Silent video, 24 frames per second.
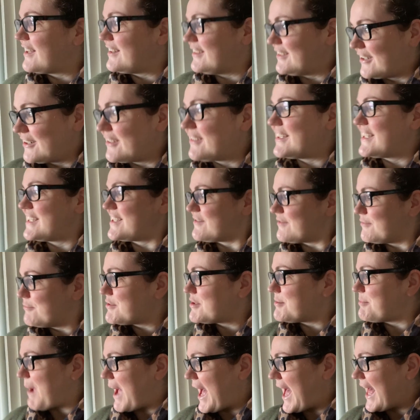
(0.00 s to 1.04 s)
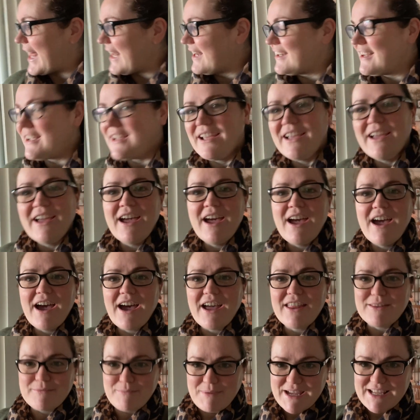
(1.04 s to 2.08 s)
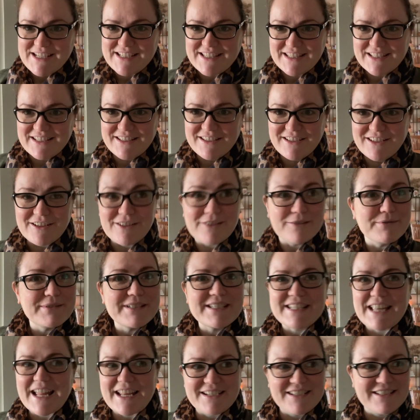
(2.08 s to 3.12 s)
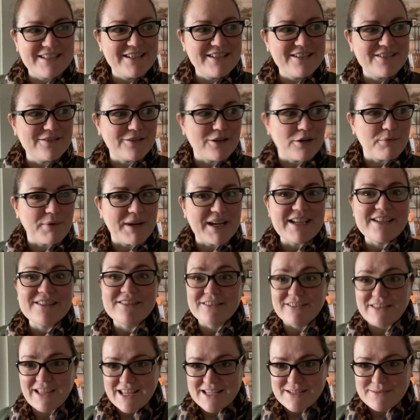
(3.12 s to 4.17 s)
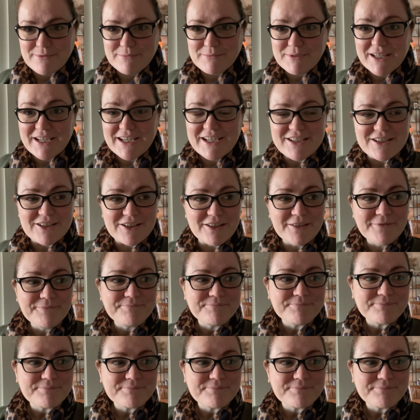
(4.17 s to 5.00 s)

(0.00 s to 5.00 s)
learned this from Japan and the best thing to do was stand in the doorway. So that's what I'm going to do.